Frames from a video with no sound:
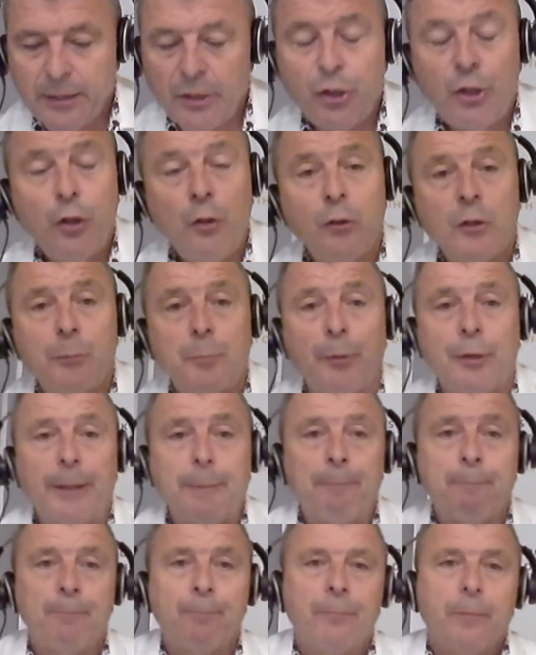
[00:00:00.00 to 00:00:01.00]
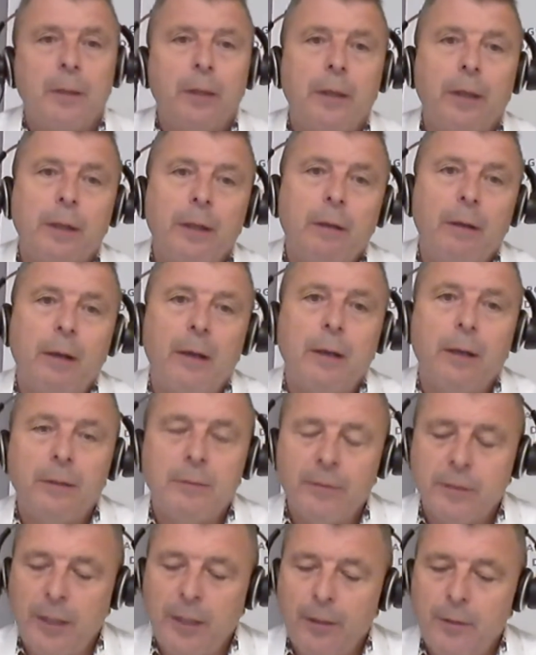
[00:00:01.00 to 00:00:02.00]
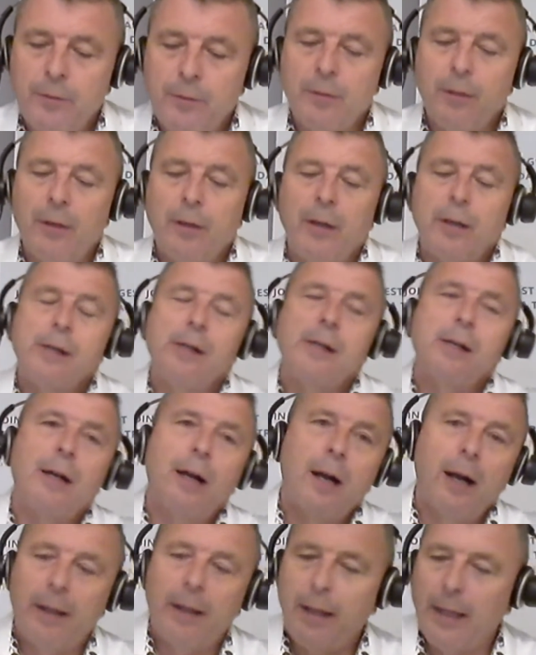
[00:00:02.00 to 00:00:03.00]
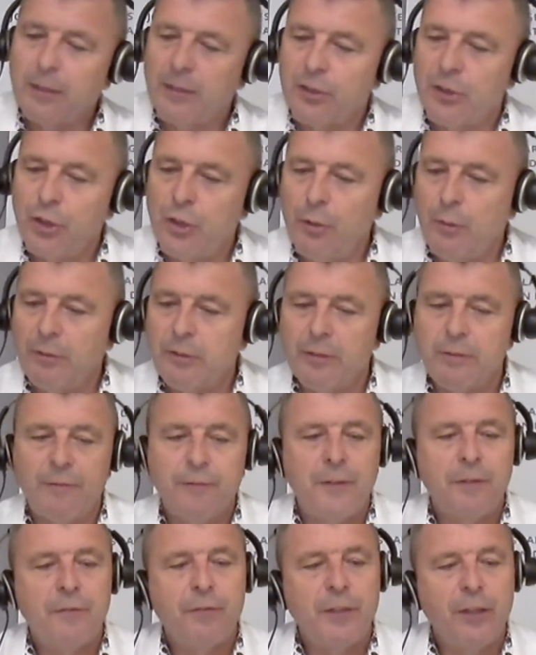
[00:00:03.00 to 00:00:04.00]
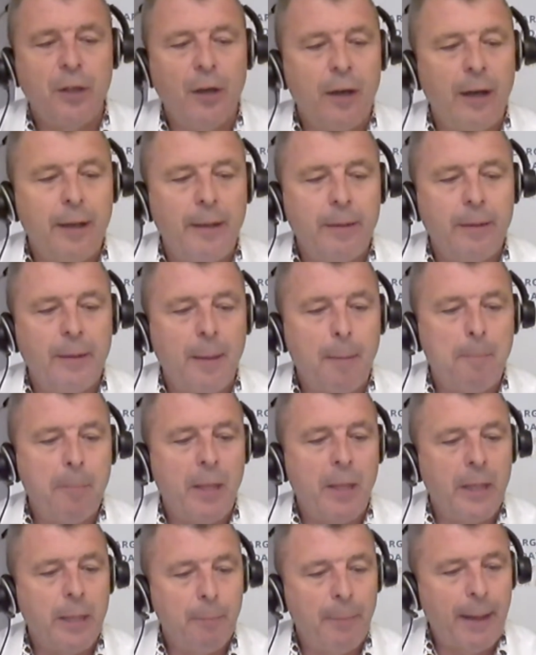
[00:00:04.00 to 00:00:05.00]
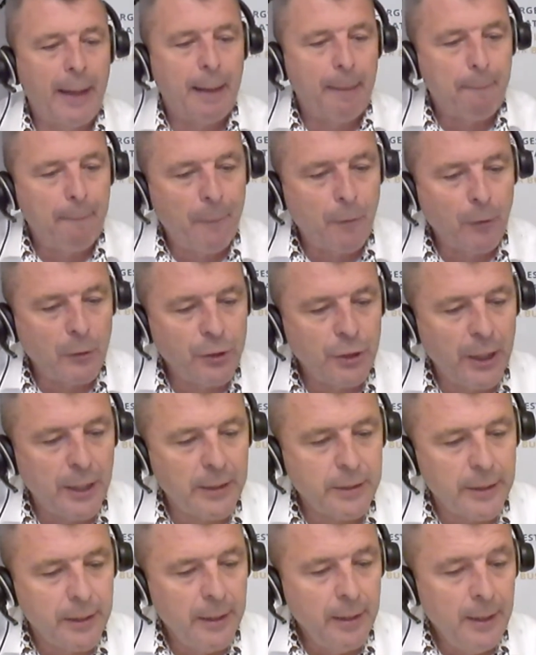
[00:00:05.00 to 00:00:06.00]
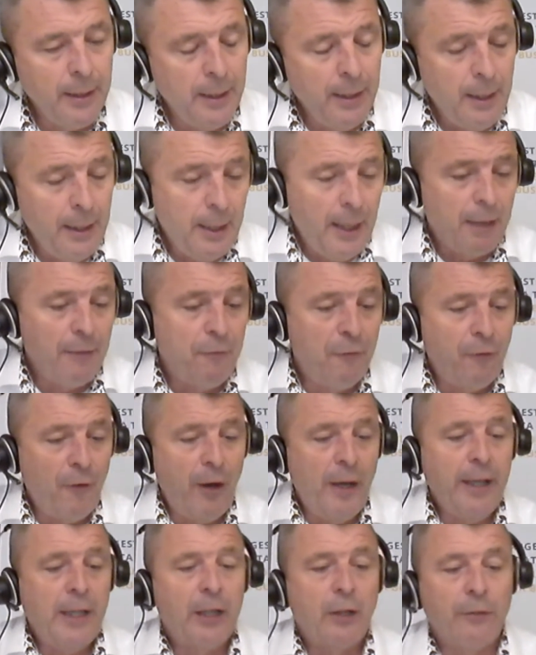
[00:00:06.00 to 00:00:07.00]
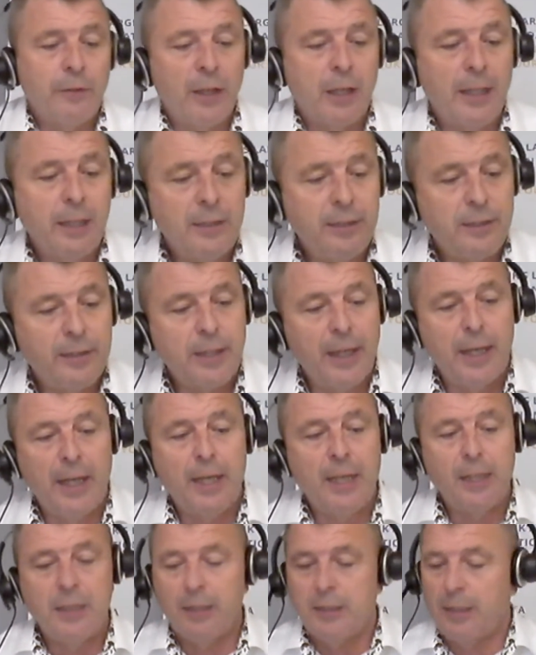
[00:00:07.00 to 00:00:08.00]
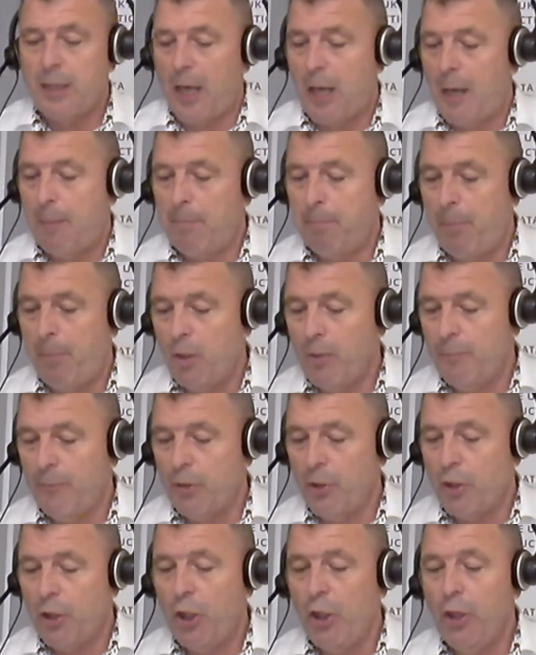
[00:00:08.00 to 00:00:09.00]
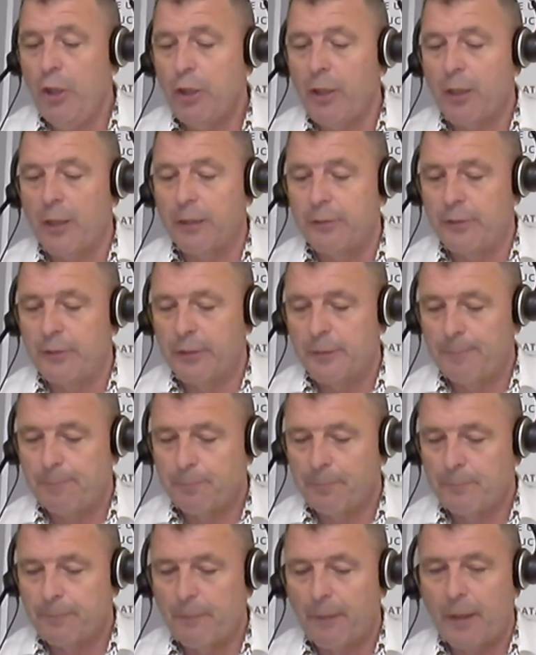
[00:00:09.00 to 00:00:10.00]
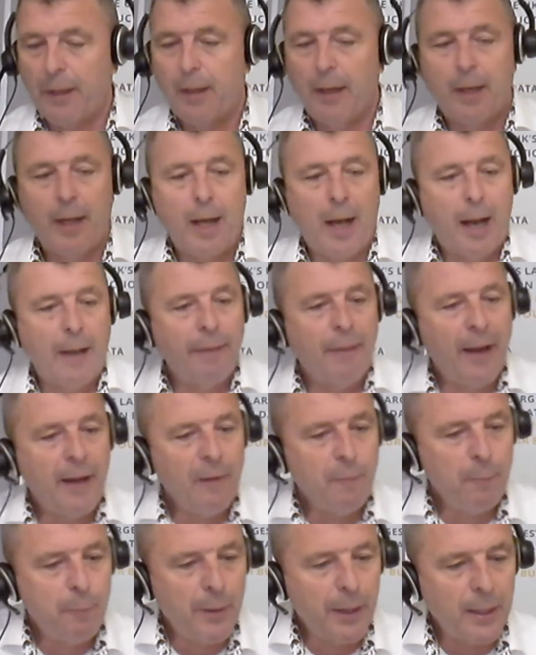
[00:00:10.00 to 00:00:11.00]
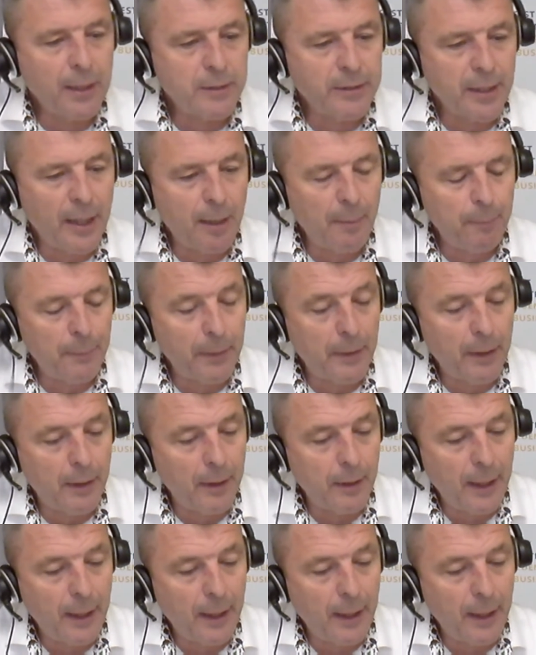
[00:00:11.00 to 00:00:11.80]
is in Tewkesbury. So that's a £259 million project. And finally on the list is Bomer and Kirkland, and they've picked up